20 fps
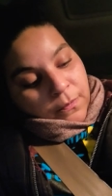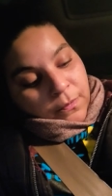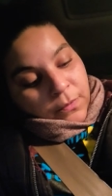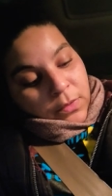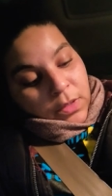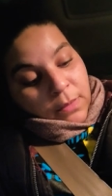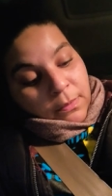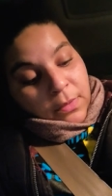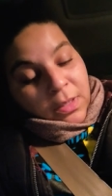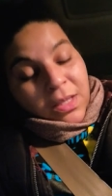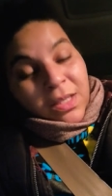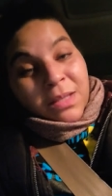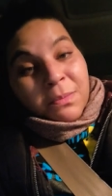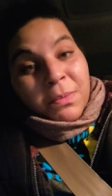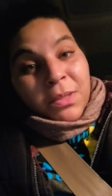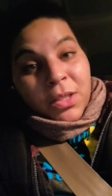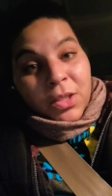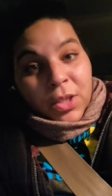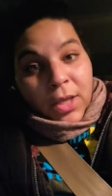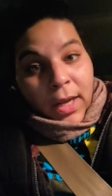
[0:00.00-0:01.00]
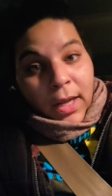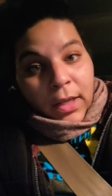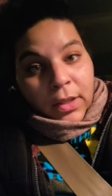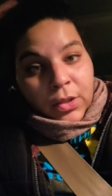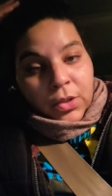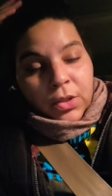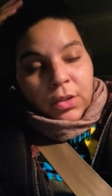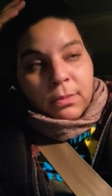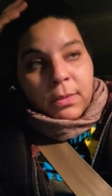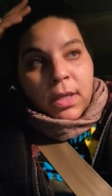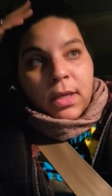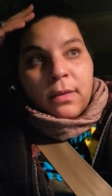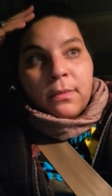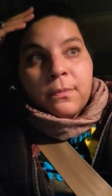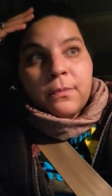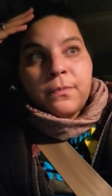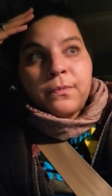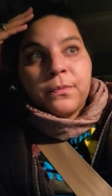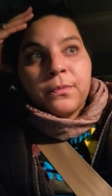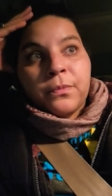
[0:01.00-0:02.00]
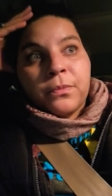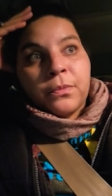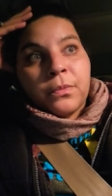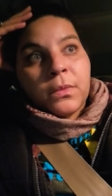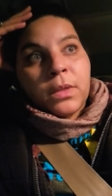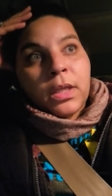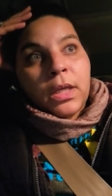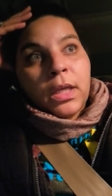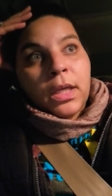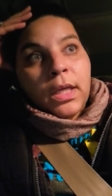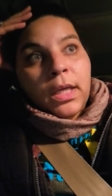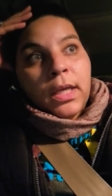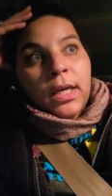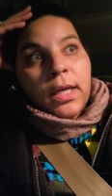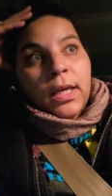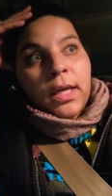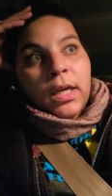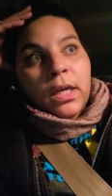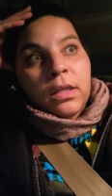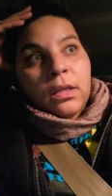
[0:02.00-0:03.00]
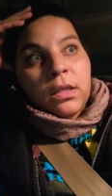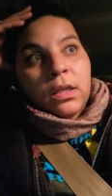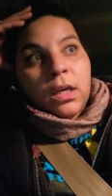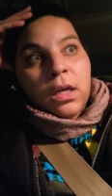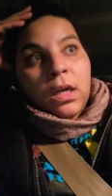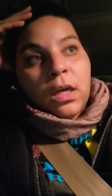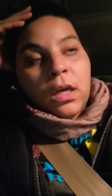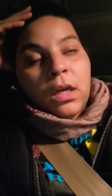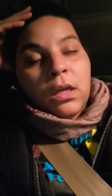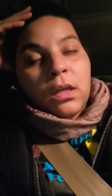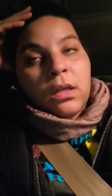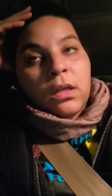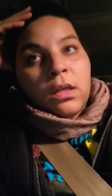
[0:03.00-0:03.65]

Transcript: something that's been a challenge to me. And uh,